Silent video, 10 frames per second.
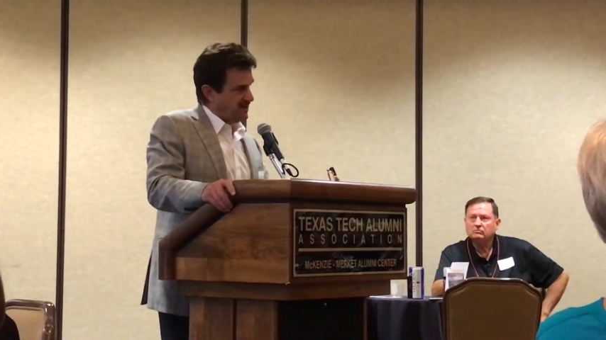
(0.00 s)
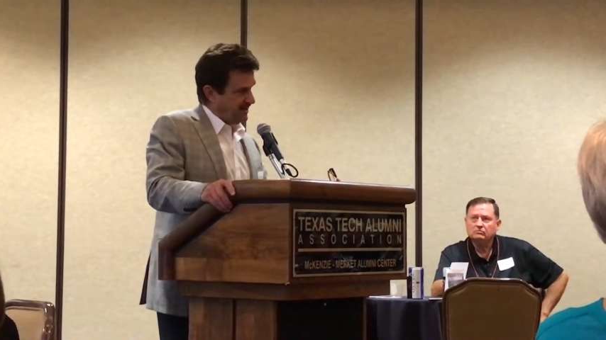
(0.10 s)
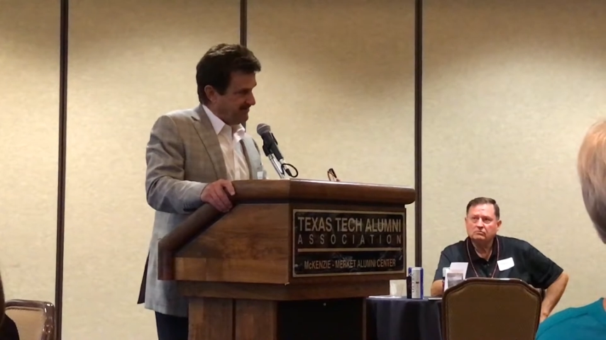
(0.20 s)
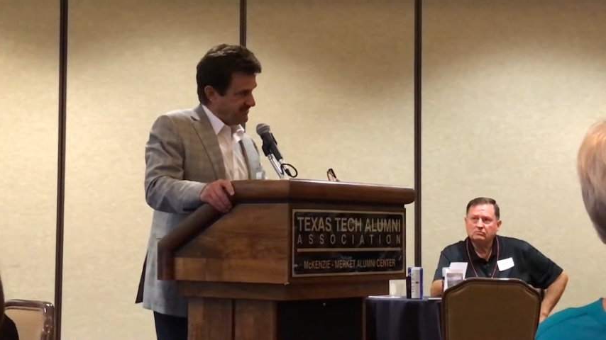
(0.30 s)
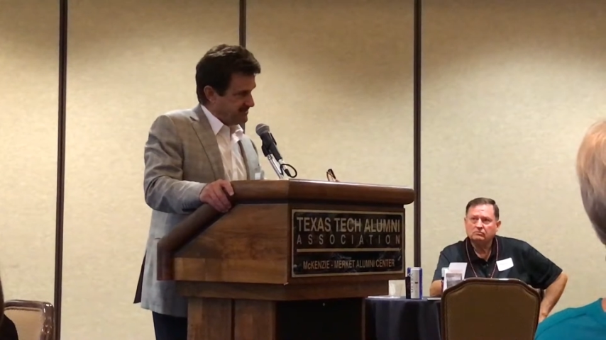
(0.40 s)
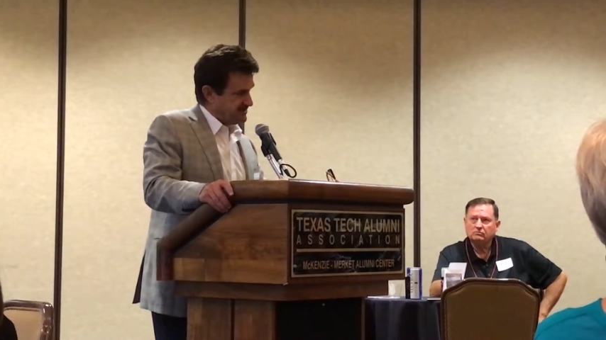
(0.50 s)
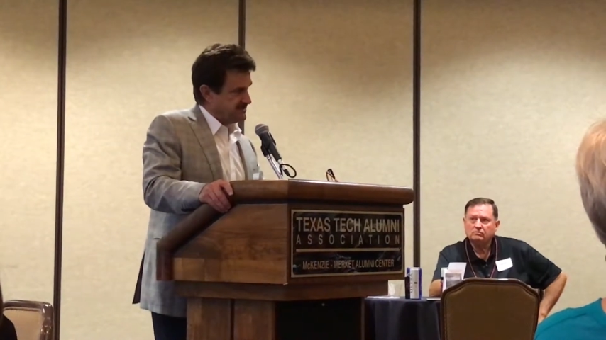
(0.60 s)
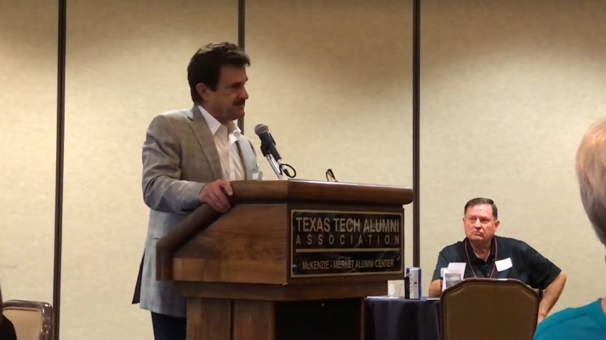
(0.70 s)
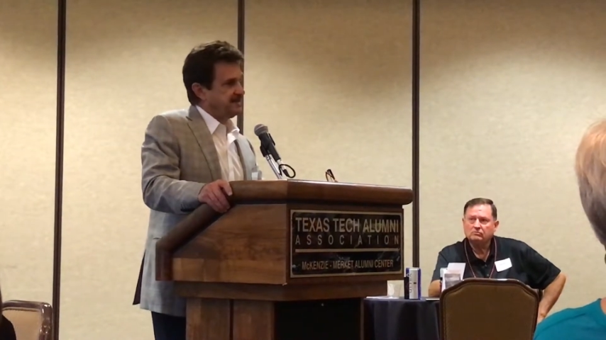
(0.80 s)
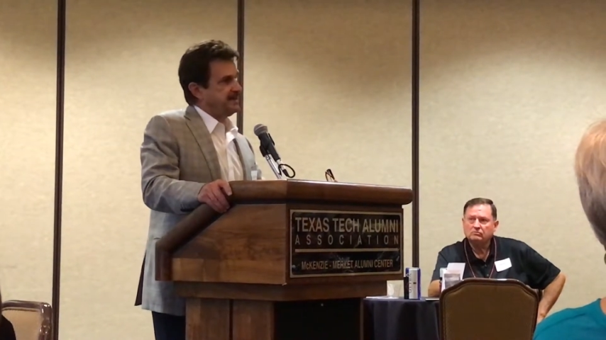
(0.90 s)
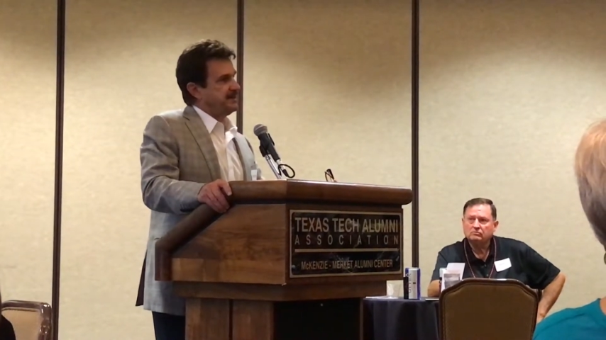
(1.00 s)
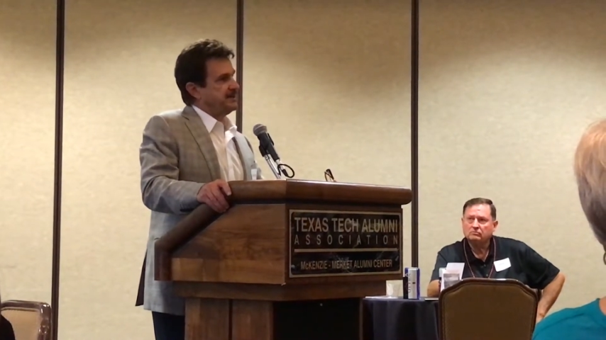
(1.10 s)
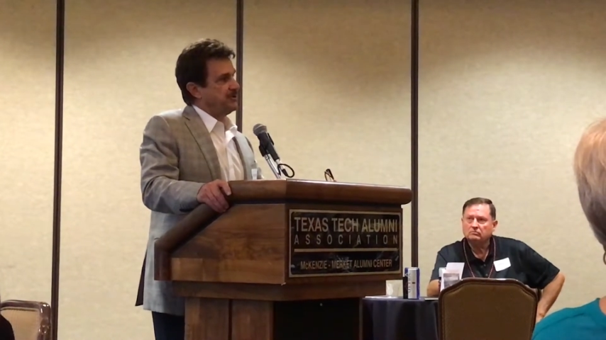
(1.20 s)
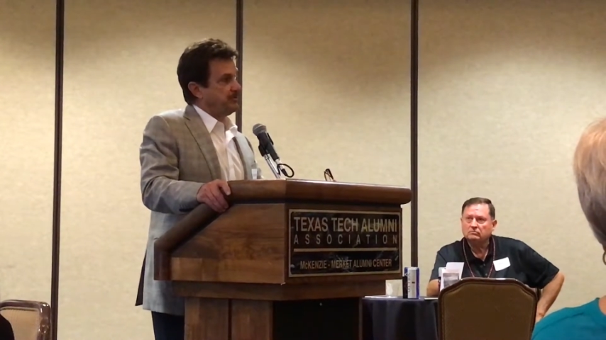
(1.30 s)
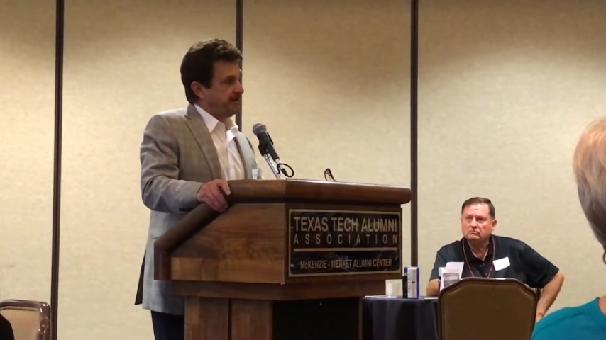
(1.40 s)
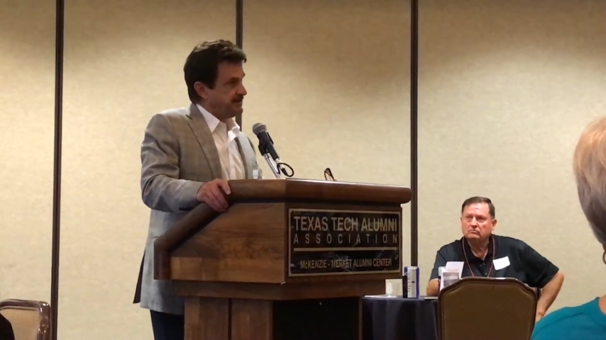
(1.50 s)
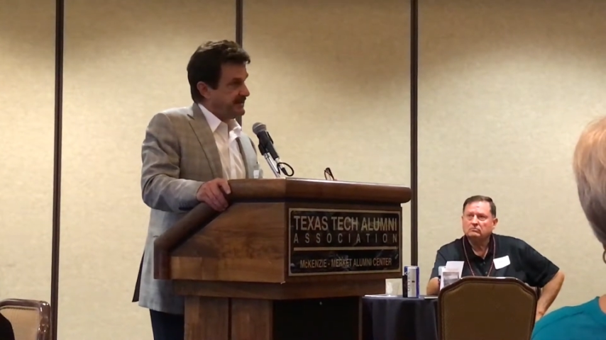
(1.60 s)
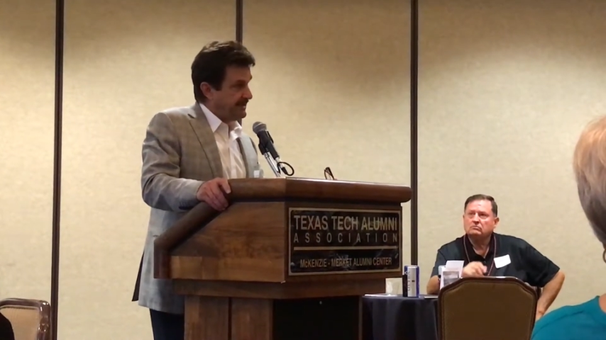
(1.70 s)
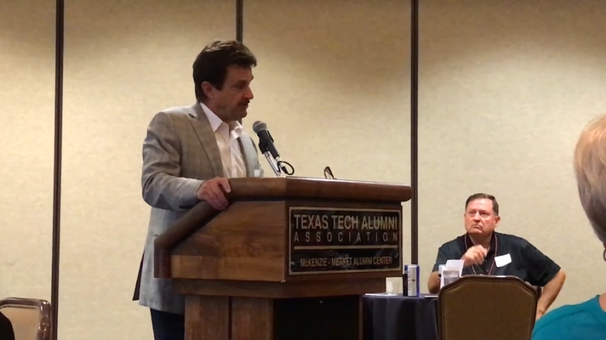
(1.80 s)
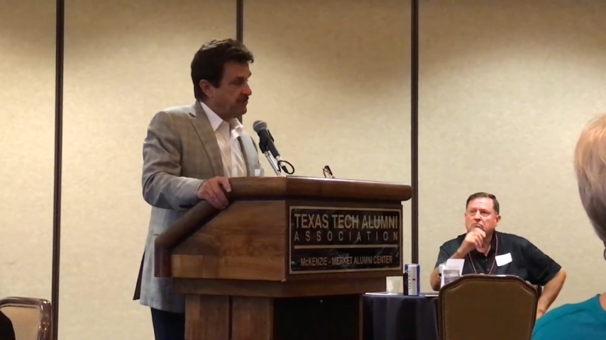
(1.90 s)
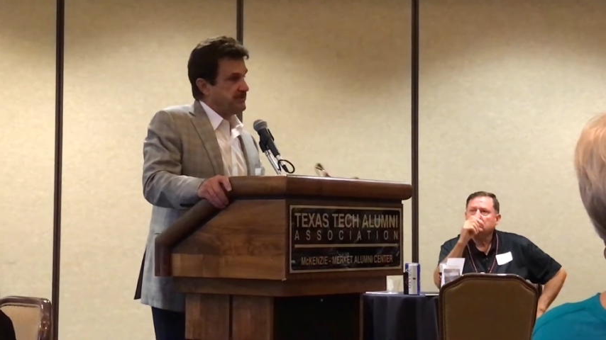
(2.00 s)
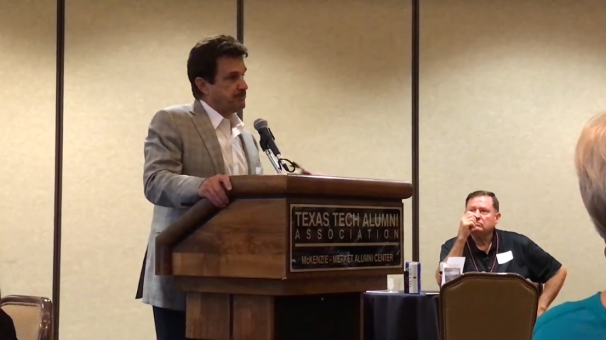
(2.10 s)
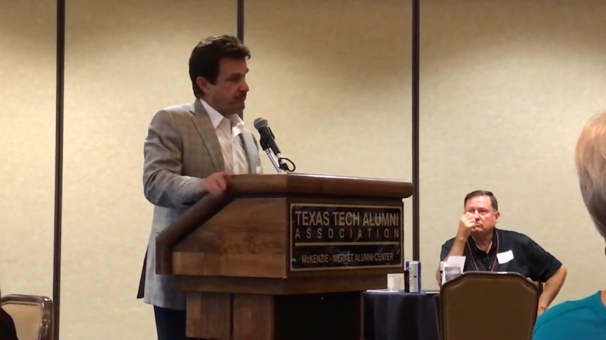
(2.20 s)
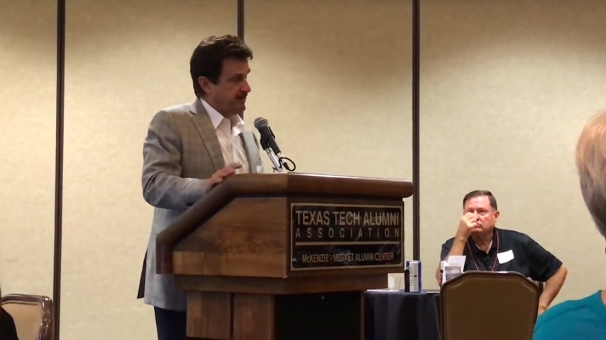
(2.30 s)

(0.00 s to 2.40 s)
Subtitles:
office, you hear the